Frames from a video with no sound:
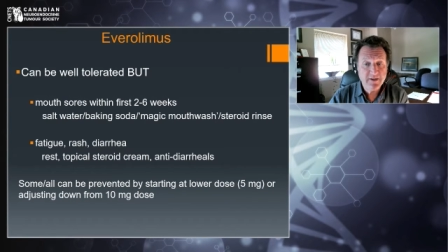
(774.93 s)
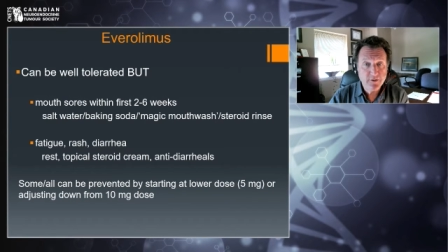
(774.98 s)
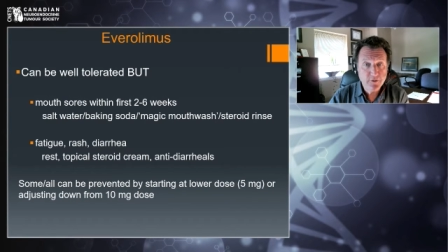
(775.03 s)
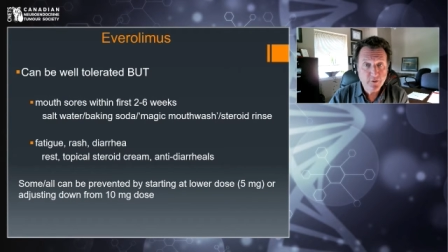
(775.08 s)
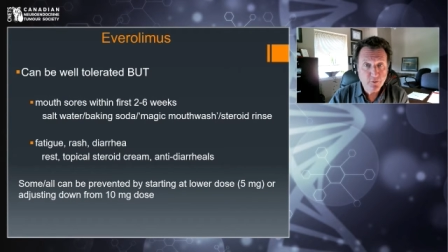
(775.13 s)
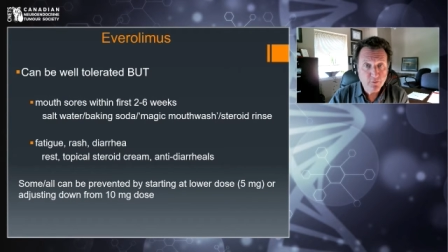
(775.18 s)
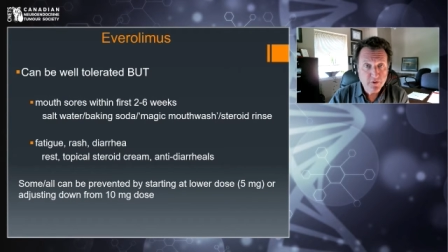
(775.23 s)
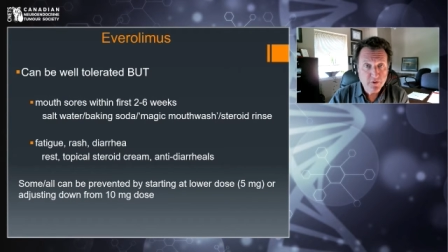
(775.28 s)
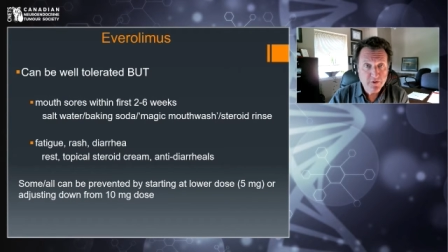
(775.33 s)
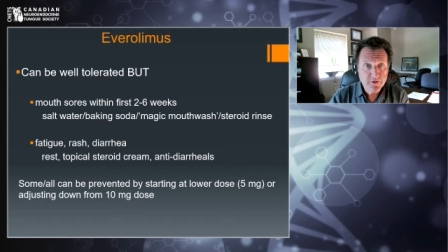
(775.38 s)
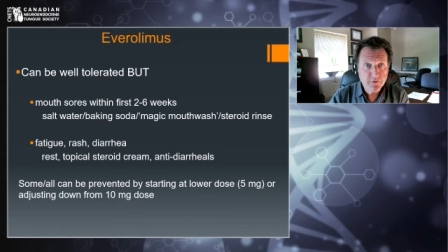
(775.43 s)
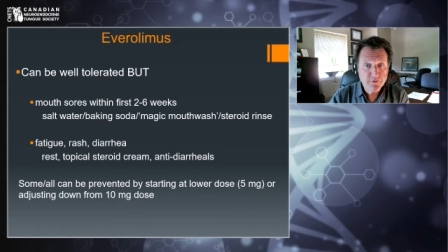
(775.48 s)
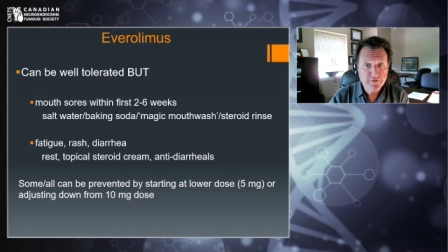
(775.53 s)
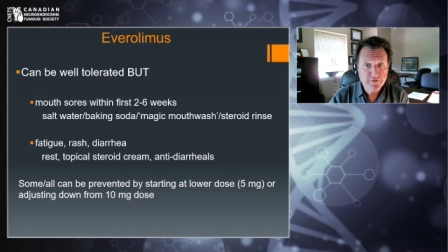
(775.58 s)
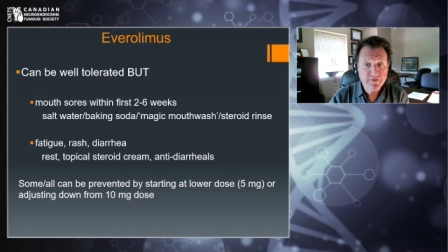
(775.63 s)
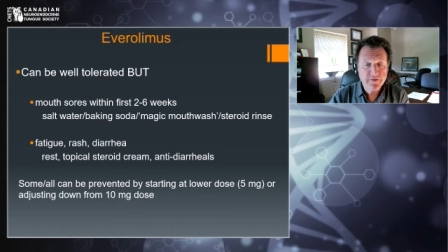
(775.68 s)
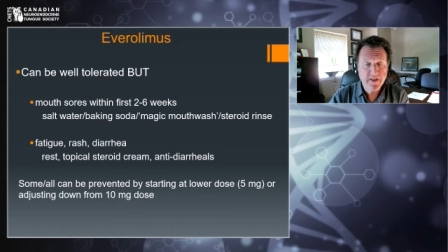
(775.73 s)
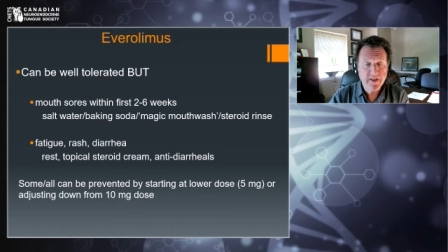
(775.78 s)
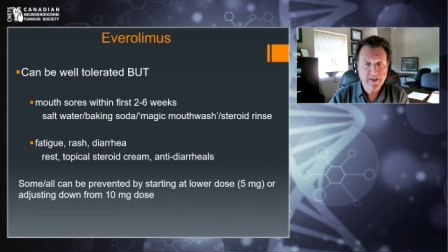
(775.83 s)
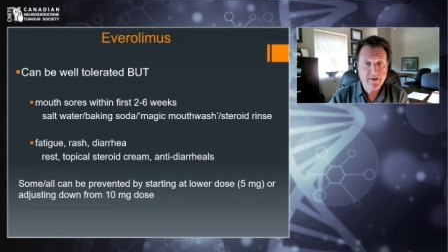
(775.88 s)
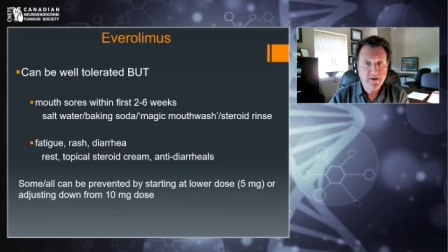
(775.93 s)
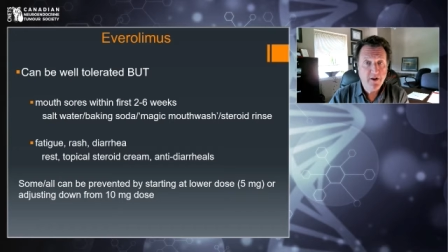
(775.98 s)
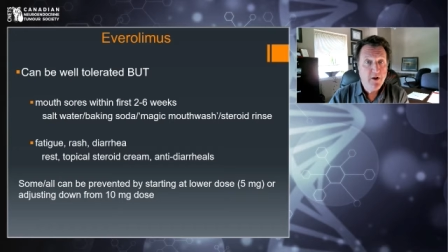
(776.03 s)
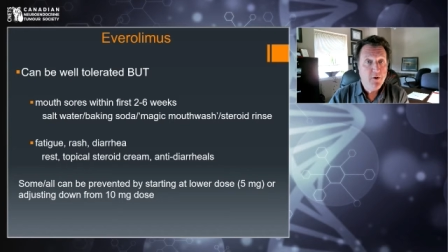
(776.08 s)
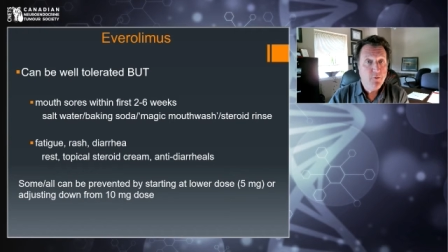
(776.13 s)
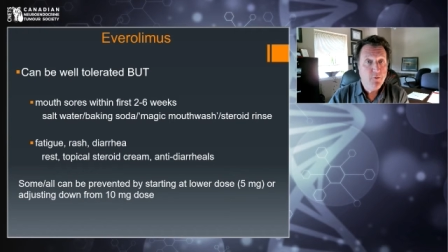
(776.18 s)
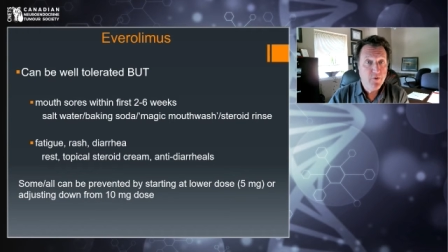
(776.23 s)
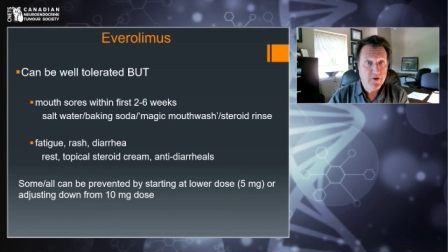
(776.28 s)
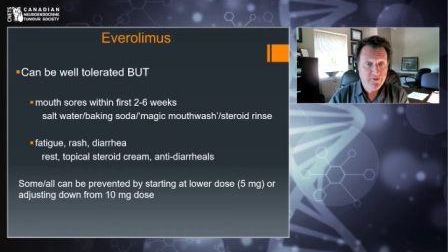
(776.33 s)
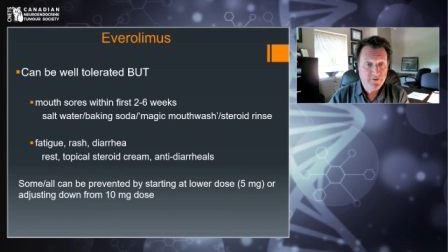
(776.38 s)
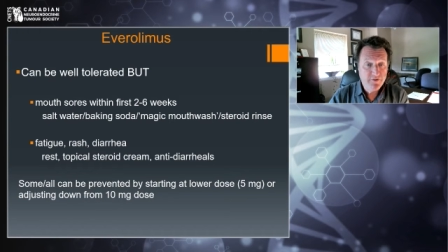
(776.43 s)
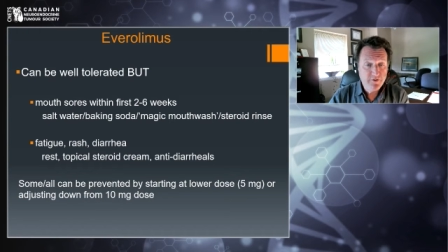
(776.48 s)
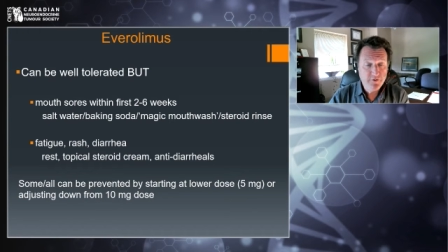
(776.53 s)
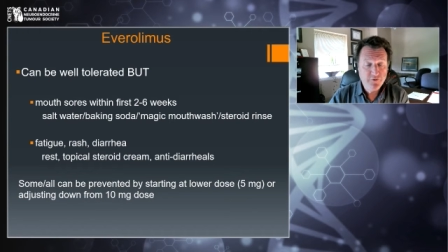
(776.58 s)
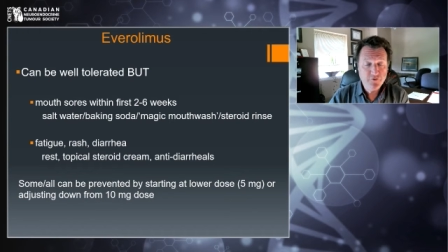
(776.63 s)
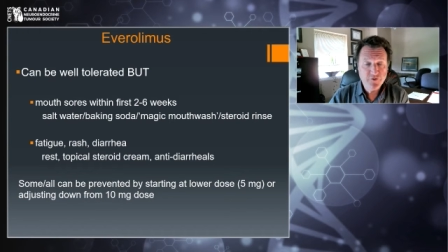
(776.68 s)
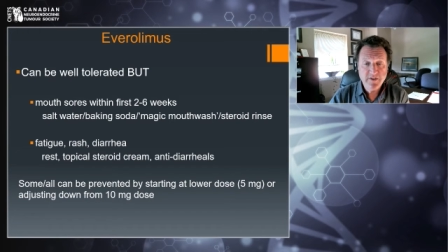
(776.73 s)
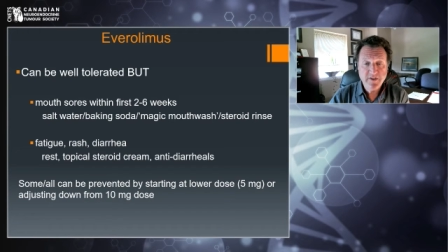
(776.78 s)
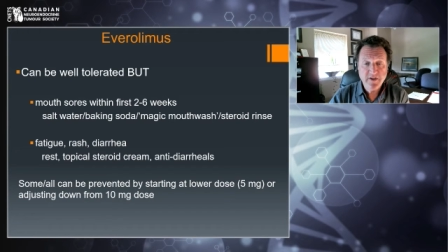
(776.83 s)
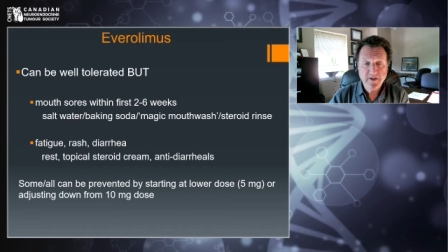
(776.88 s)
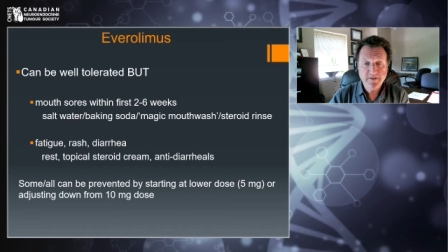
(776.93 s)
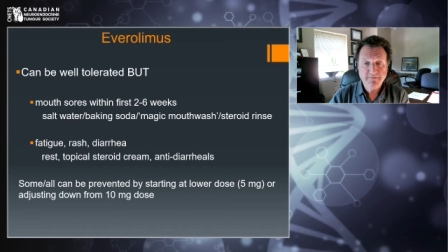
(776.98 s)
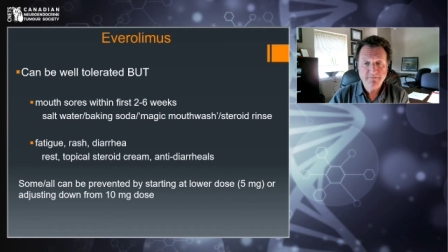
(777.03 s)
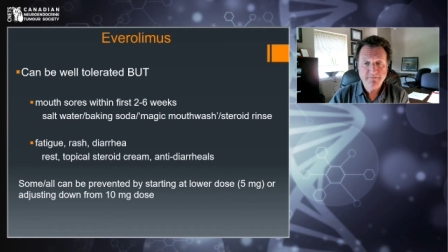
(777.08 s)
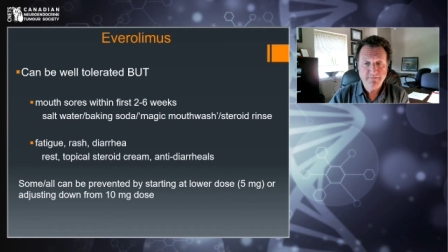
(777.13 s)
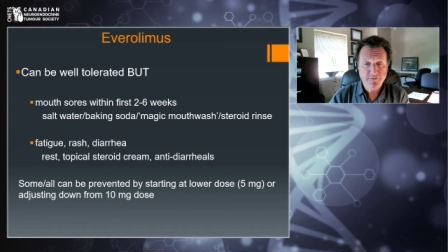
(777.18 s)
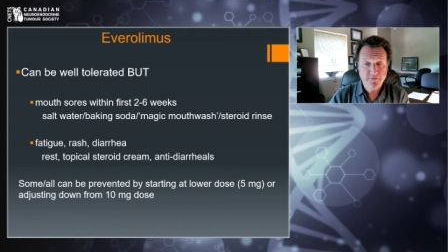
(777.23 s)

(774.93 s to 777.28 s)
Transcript: a lower dose than what is usually done,